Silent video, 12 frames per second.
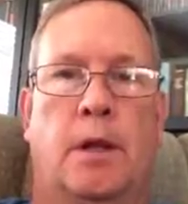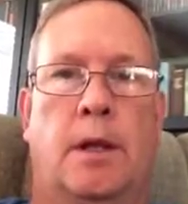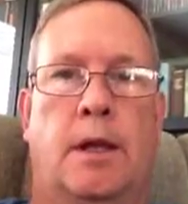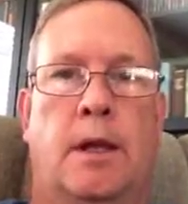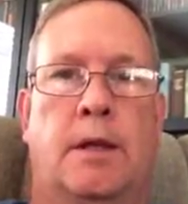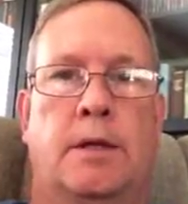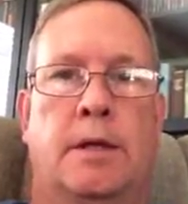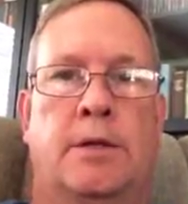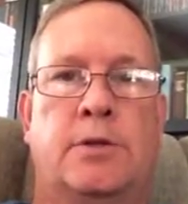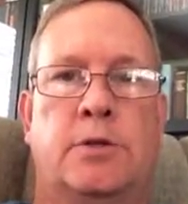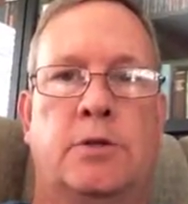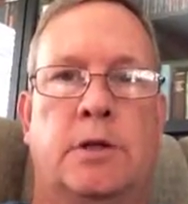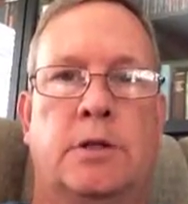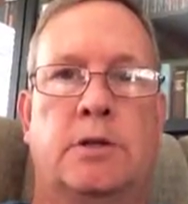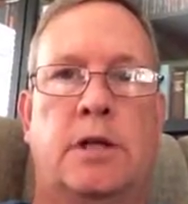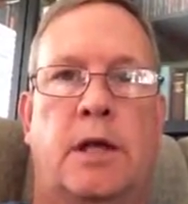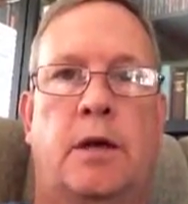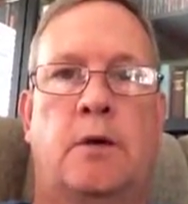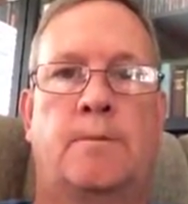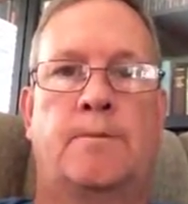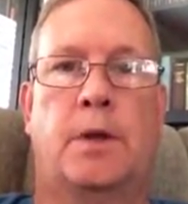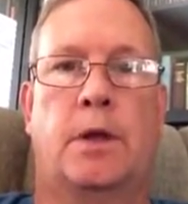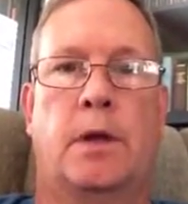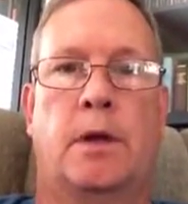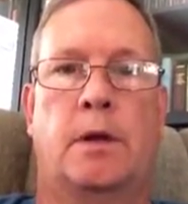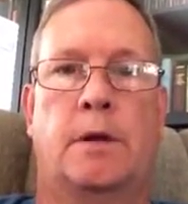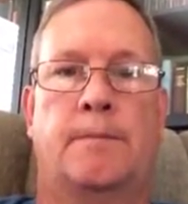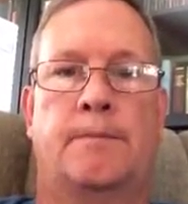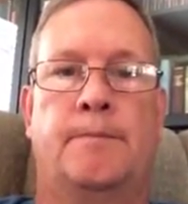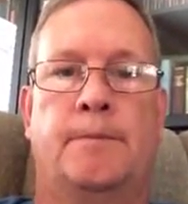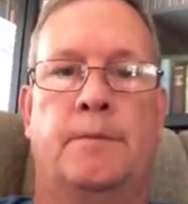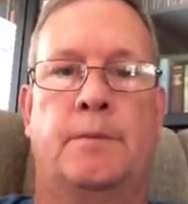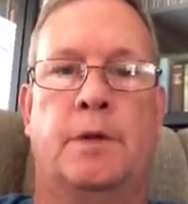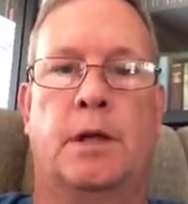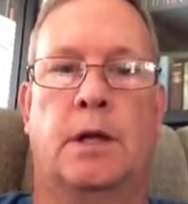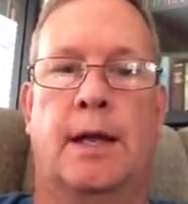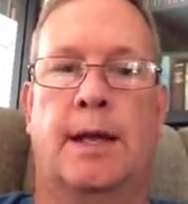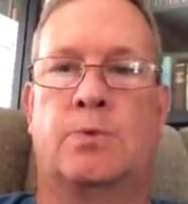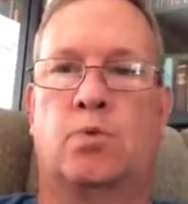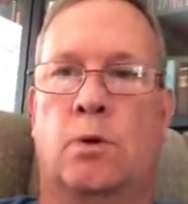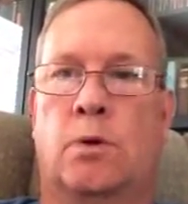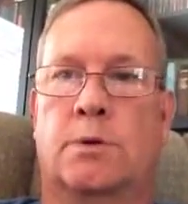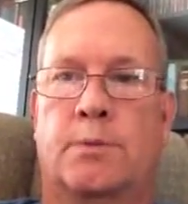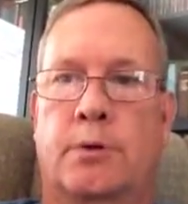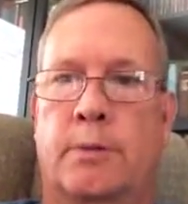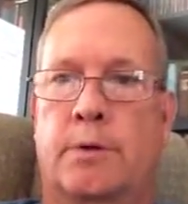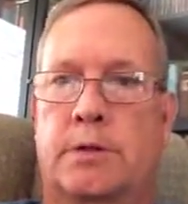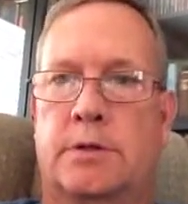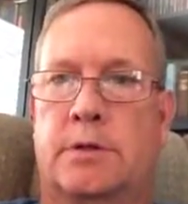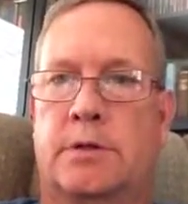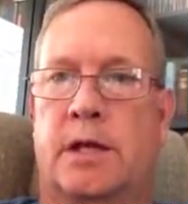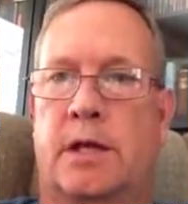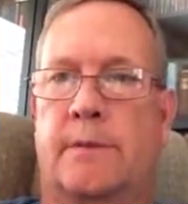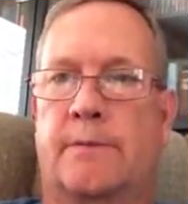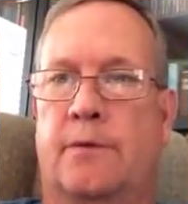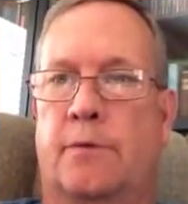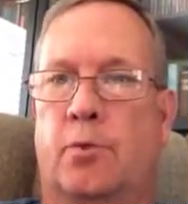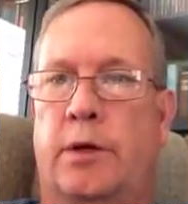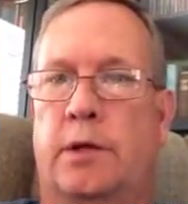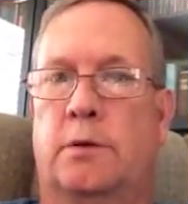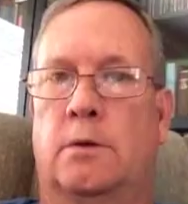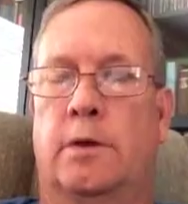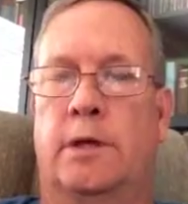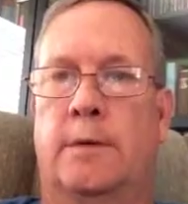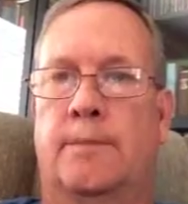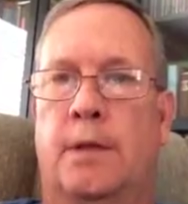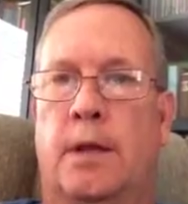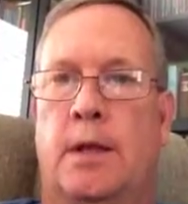As you can tell, the class works pretty much the same from week to week.